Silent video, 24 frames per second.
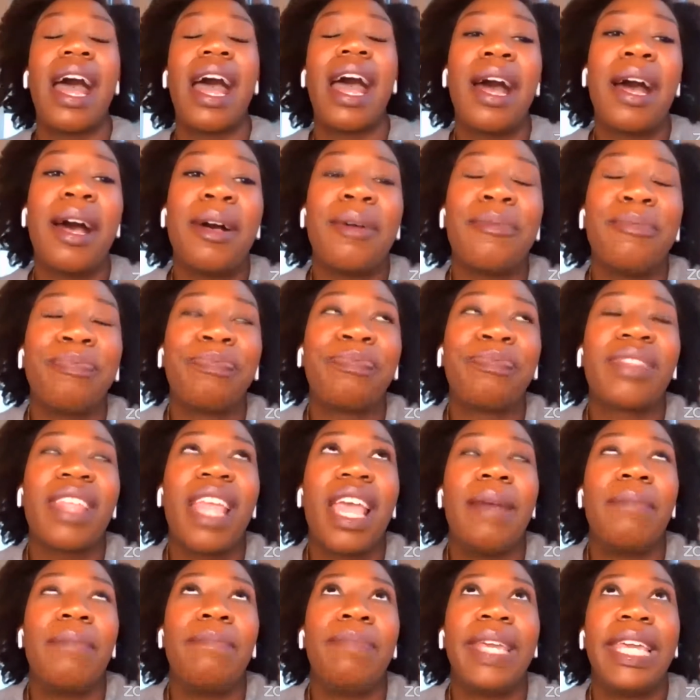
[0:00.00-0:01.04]
Um,
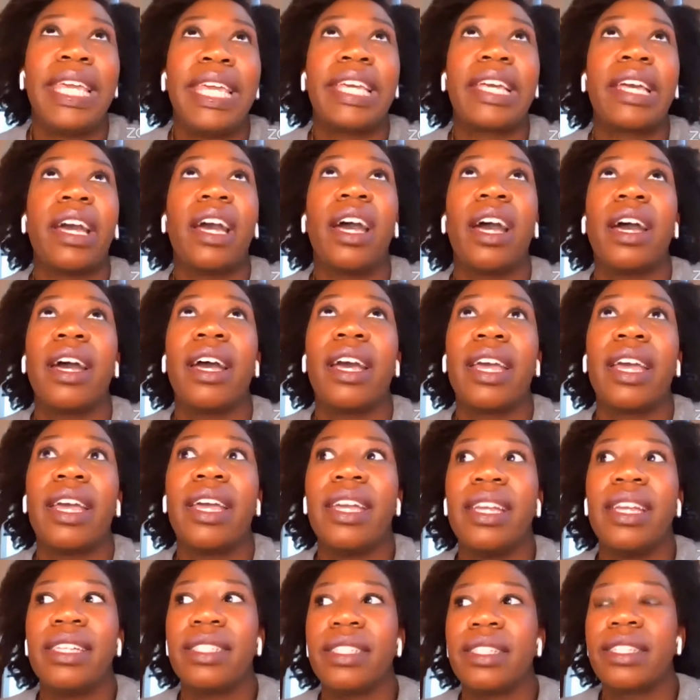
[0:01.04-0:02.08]

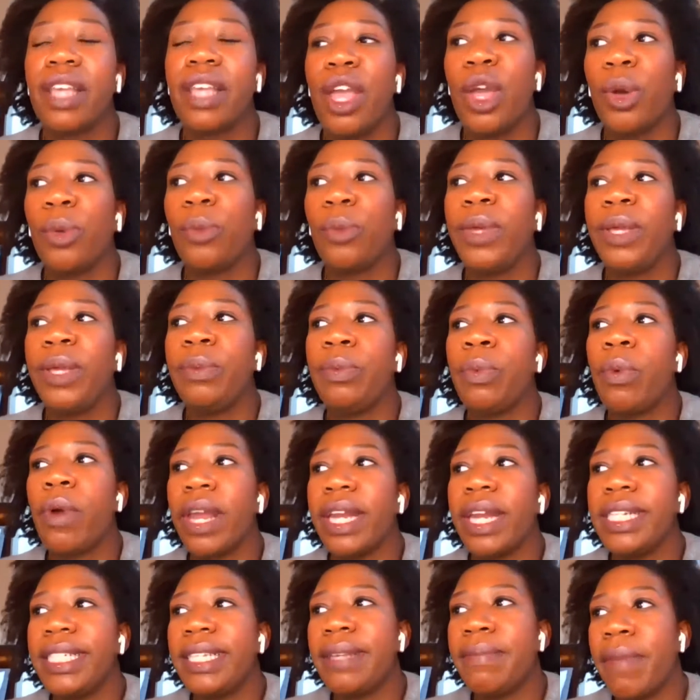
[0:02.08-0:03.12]
because we
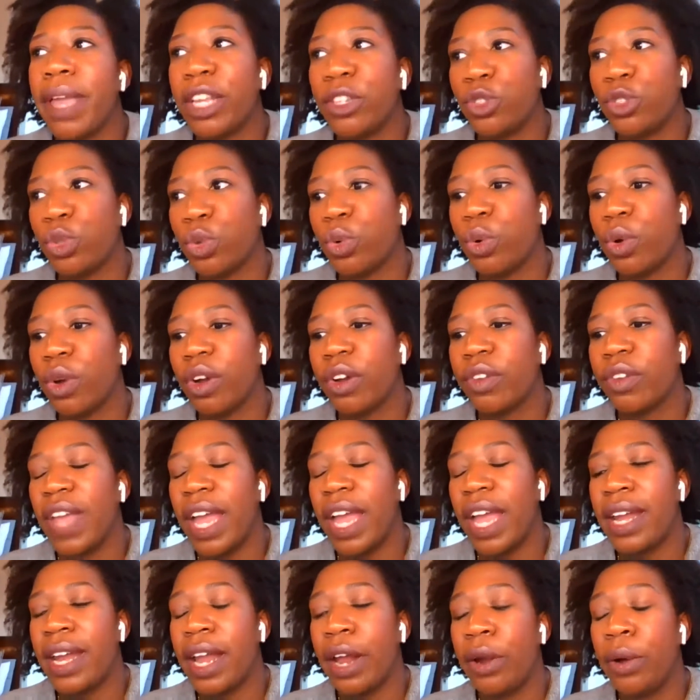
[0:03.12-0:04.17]
wanted to make sure
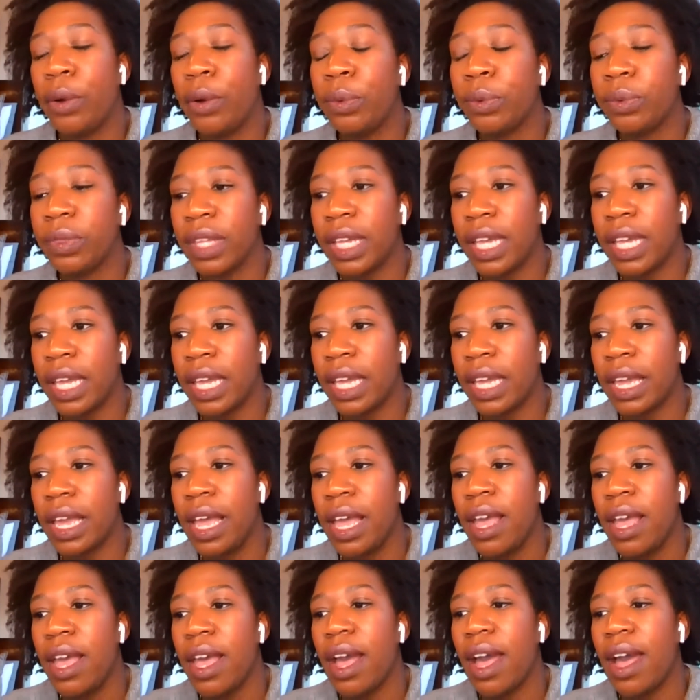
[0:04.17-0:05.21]
that not only
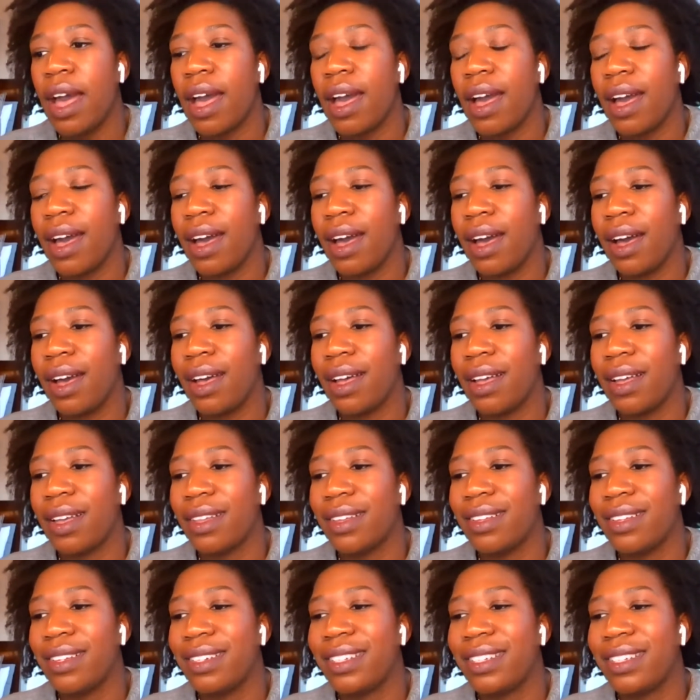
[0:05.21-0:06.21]
uh,